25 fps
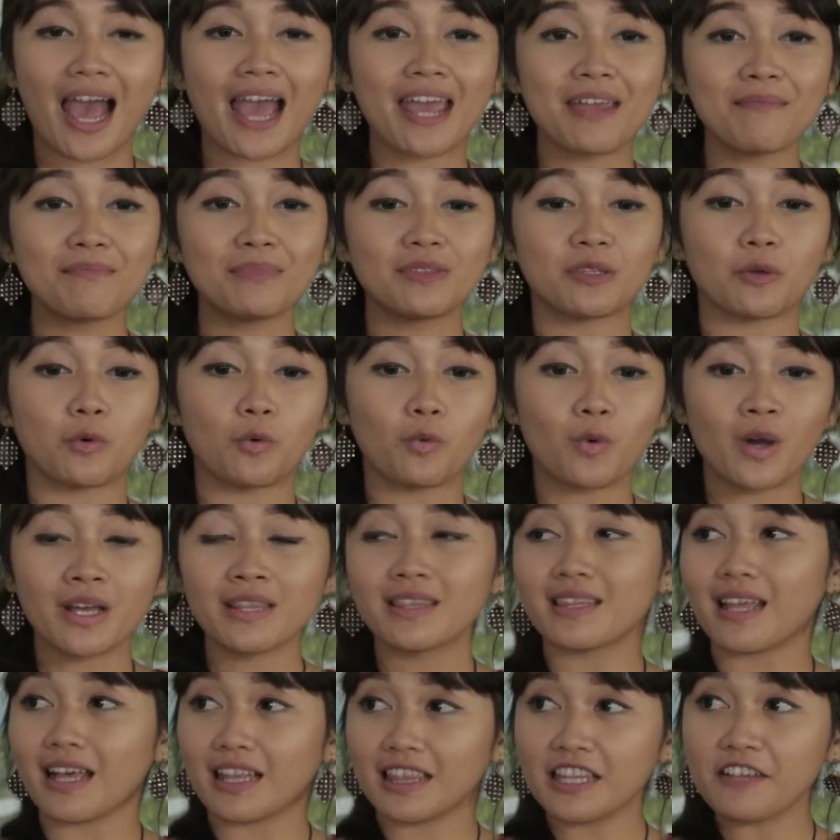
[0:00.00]
I'm the
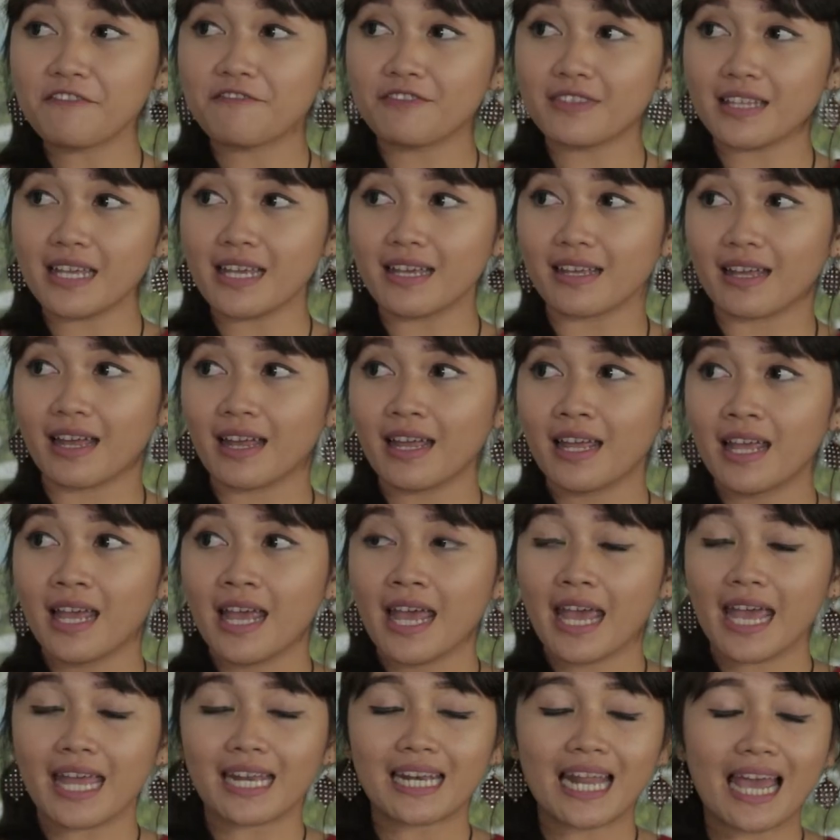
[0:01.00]
one that live there,
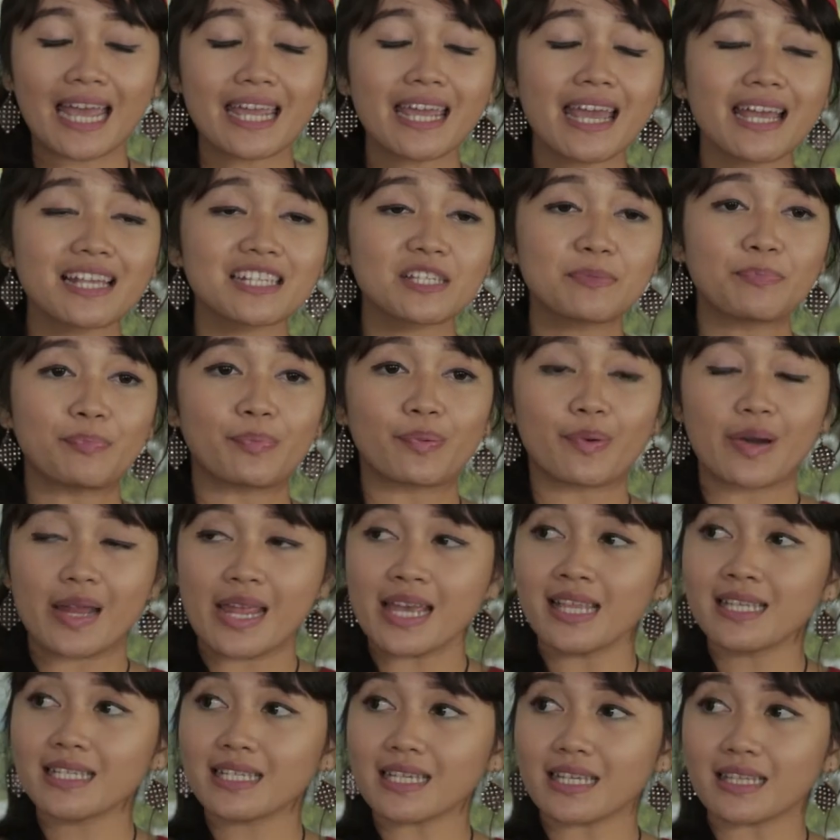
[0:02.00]
and I
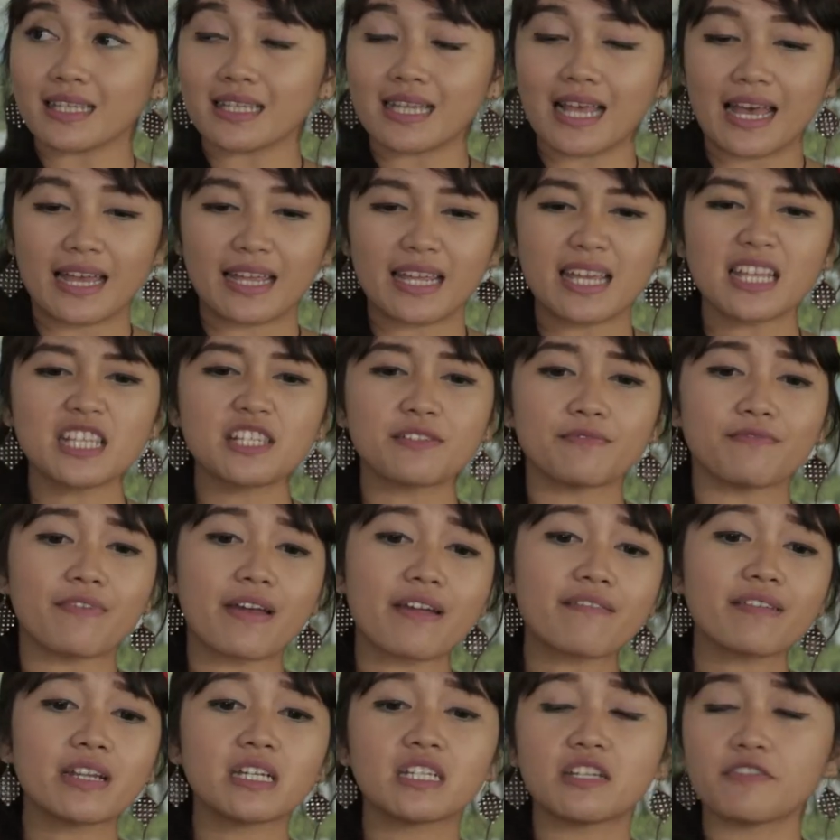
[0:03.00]
experience it that it's
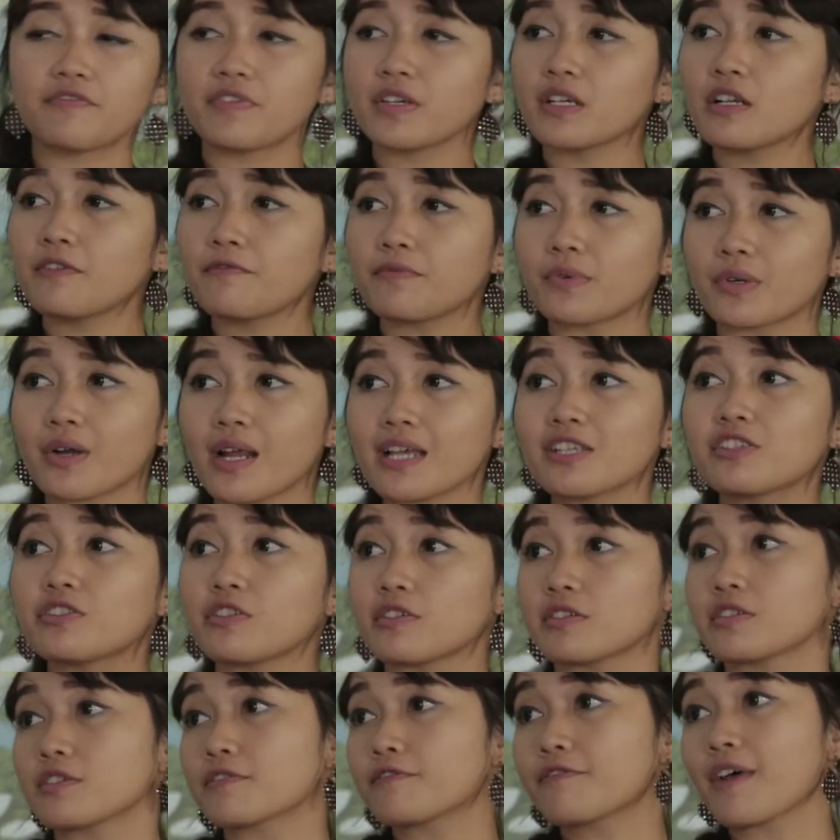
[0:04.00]
very difficult for us
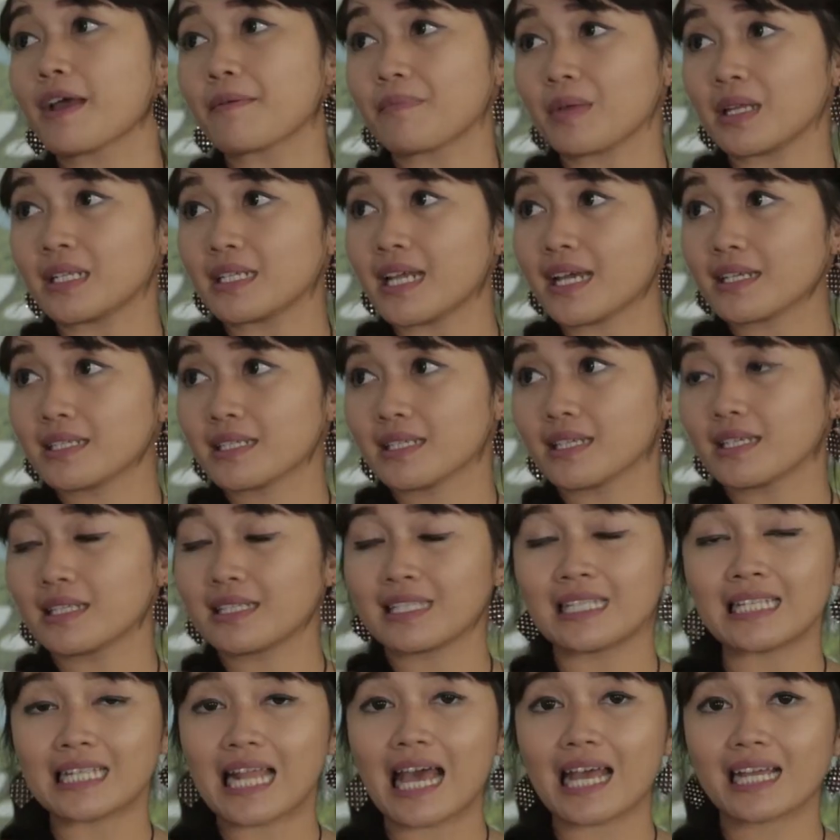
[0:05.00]
to survive in
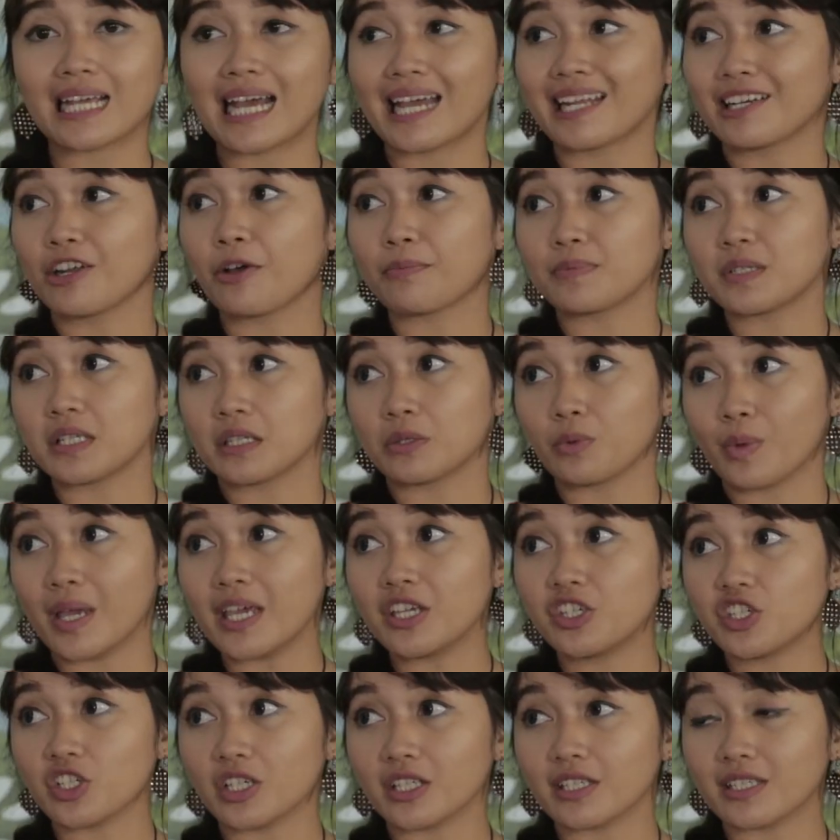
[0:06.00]
that kind of
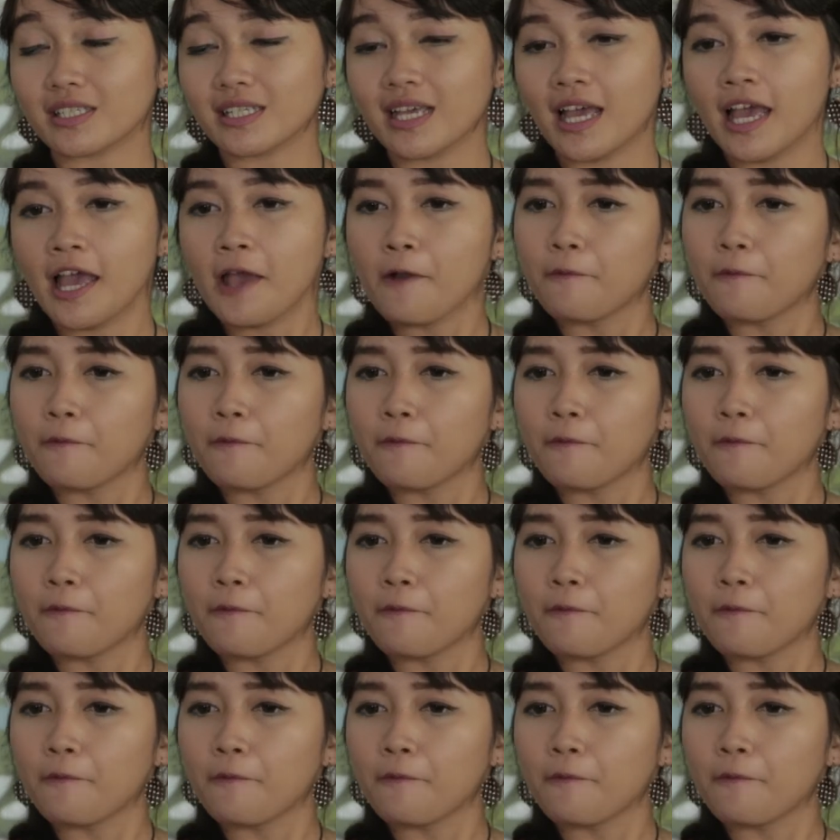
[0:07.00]
situations.